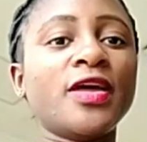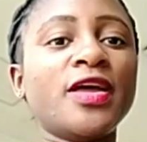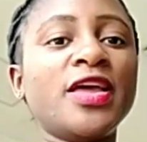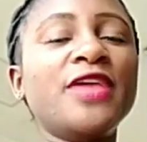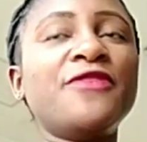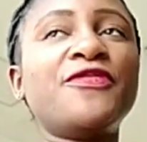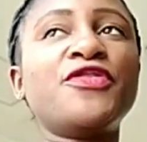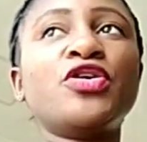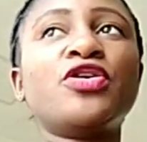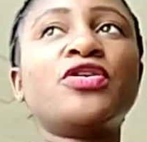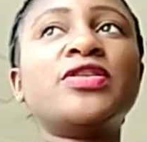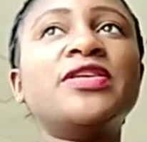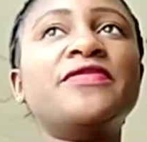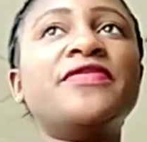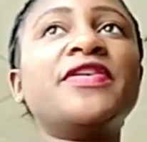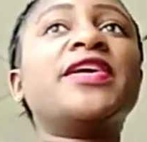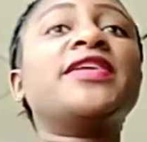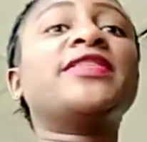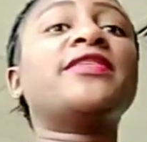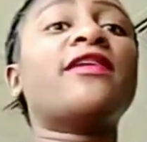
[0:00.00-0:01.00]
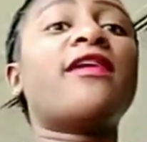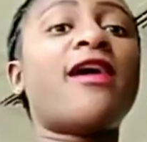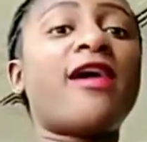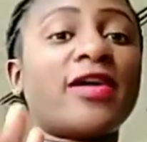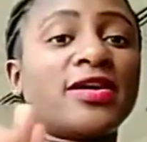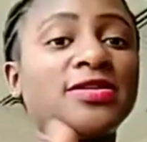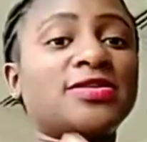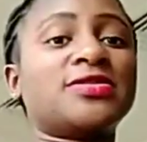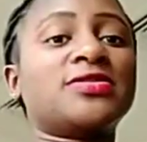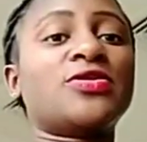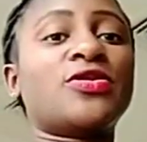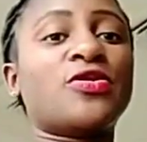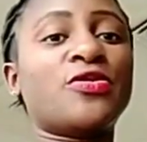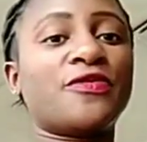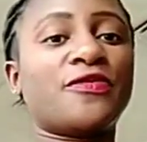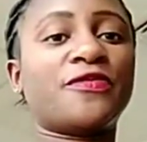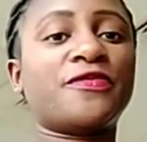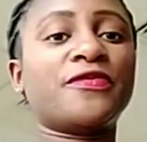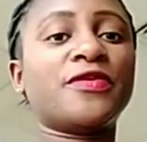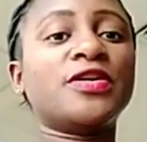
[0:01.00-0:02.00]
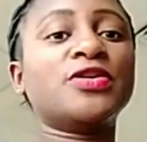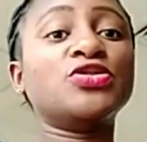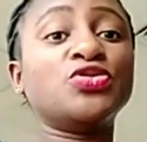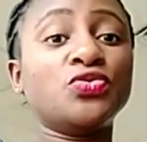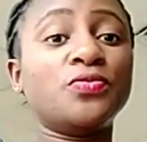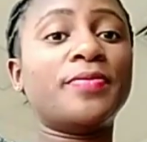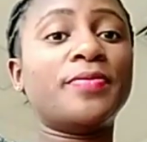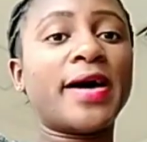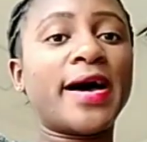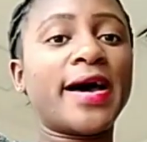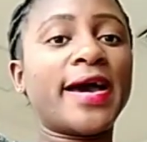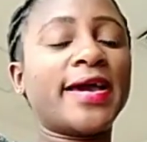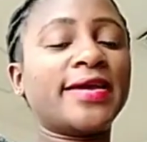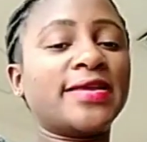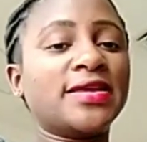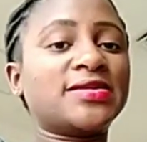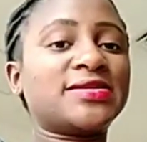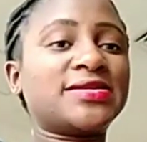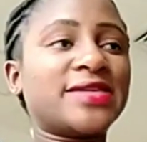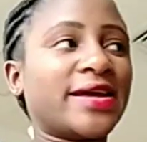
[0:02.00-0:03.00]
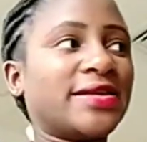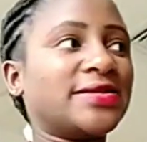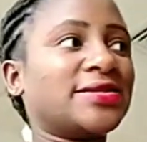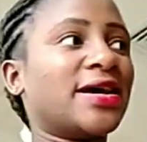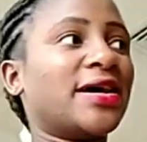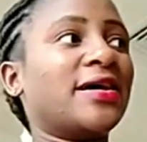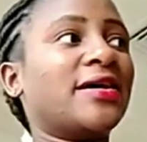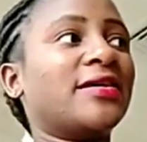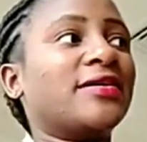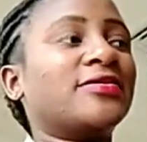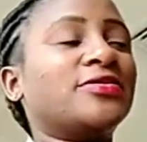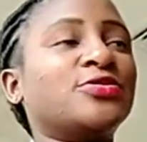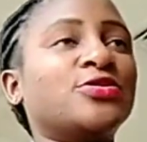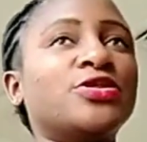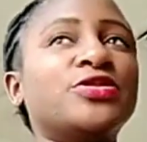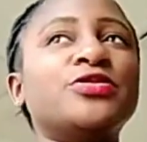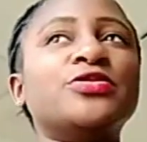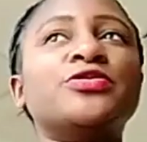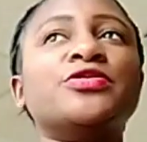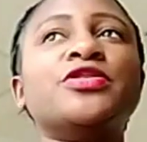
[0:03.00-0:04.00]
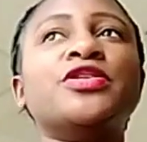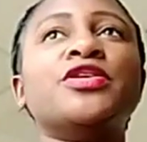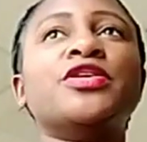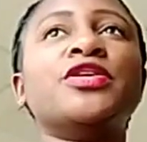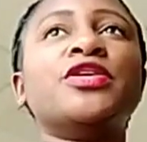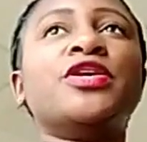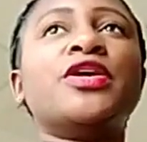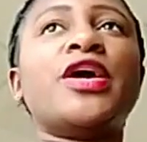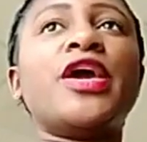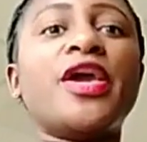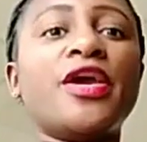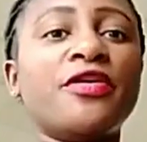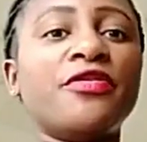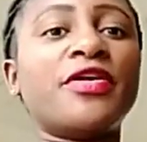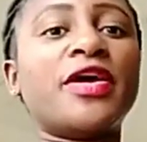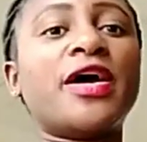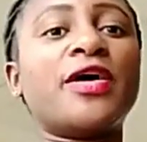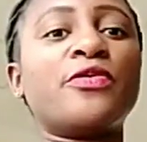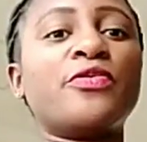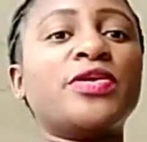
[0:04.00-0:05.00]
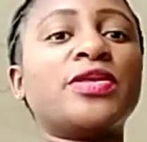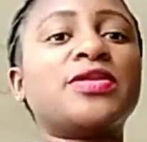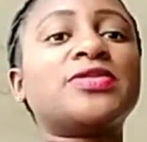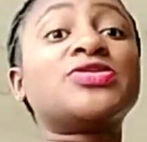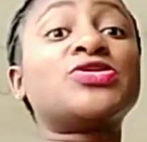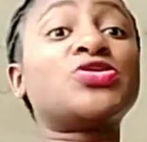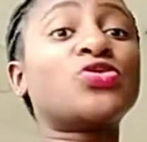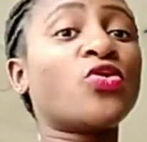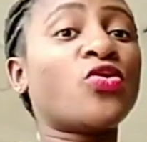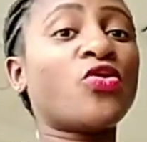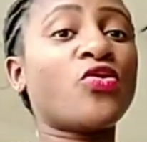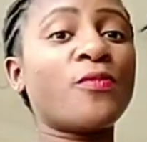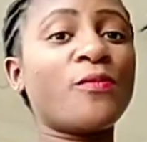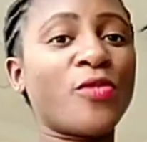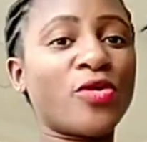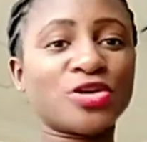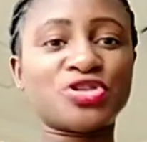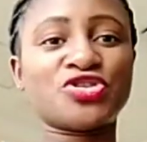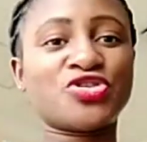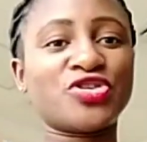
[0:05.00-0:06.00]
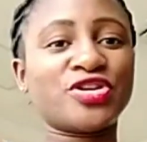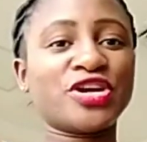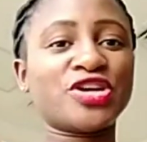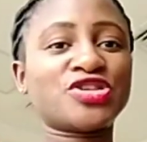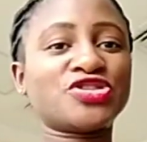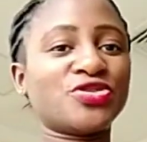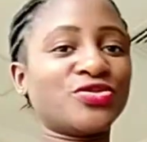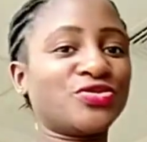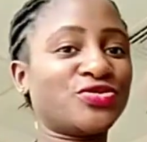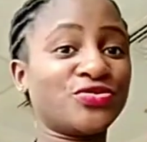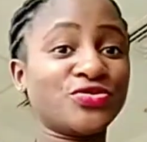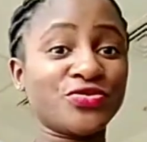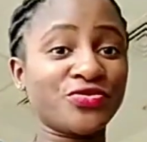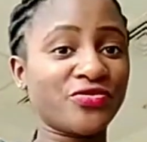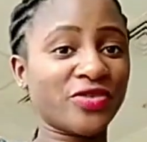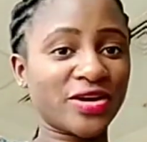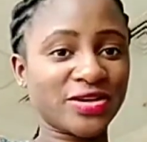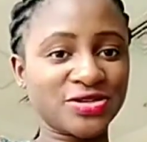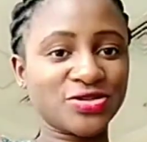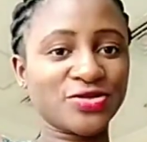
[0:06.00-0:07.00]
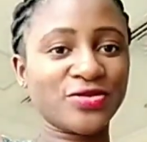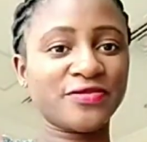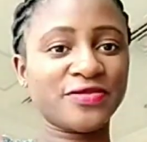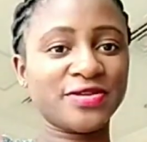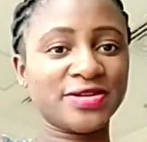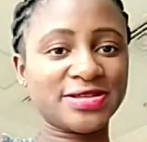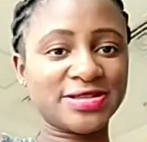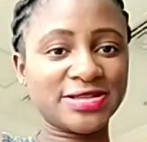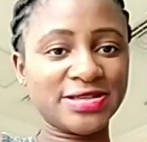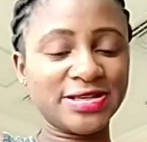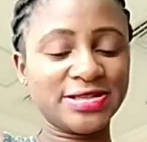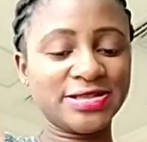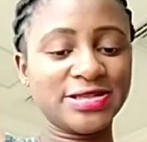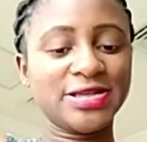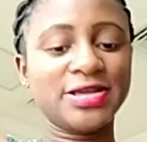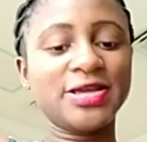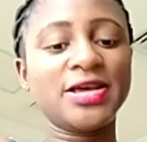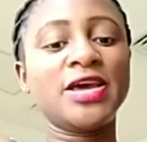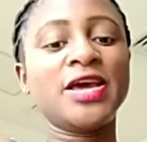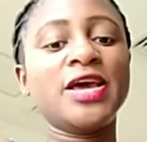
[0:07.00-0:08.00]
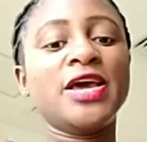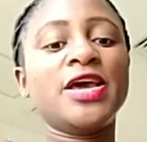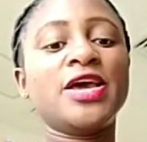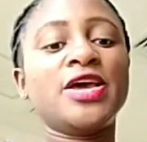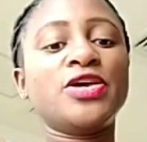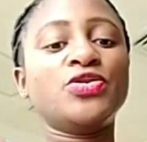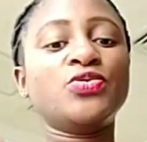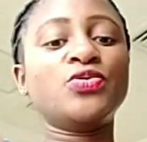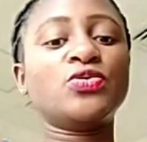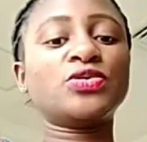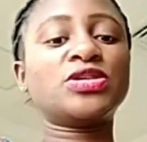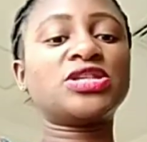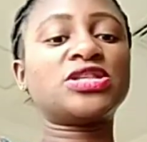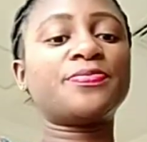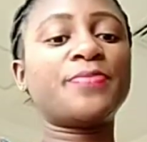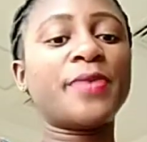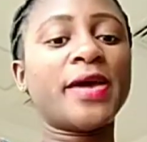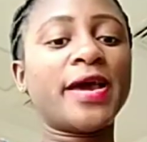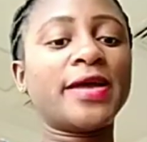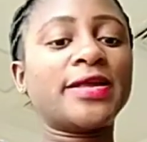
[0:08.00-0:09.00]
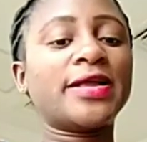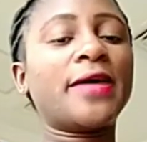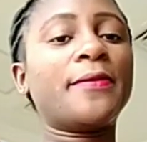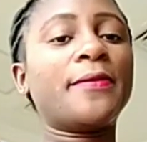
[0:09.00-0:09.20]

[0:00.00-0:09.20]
if you're living in the heart of Dubai, the center, the area with so much connection to the rest of the city, you would spend